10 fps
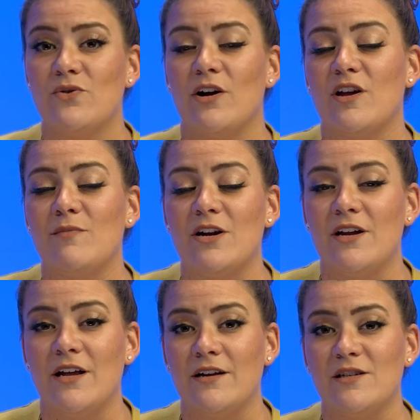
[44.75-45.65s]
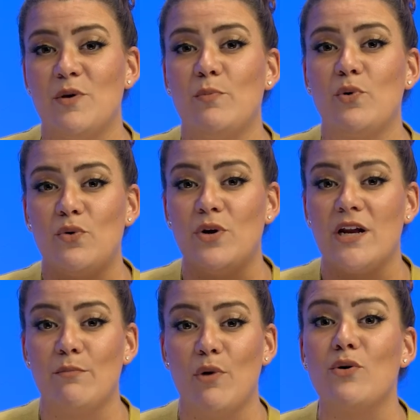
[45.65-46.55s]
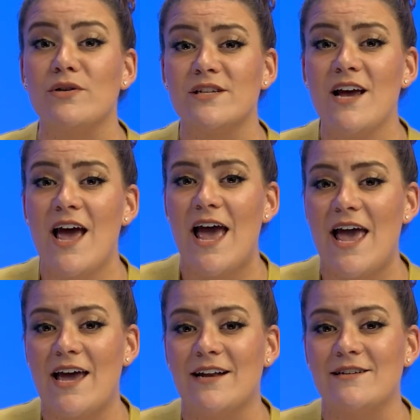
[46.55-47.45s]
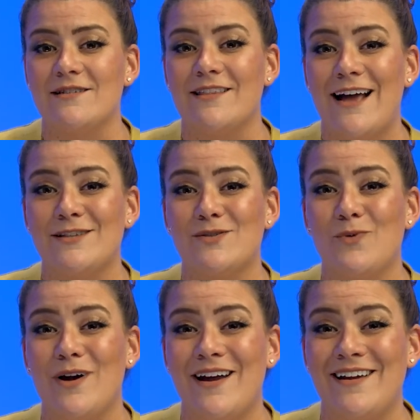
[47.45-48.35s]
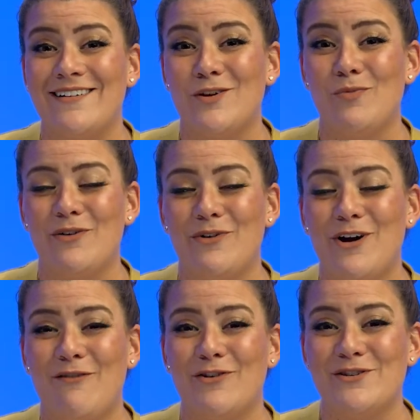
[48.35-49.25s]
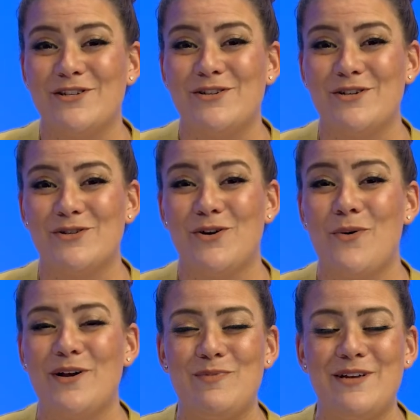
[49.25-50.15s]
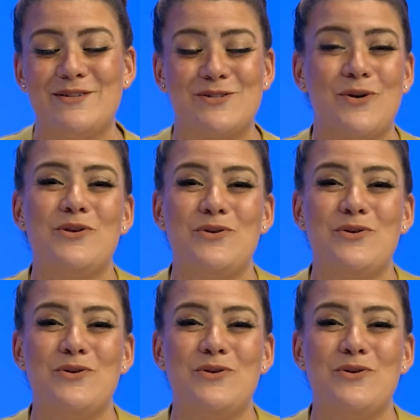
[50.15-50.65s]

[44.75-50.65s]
to our community to people who need it most and that's why new britain recovers is, is going to be so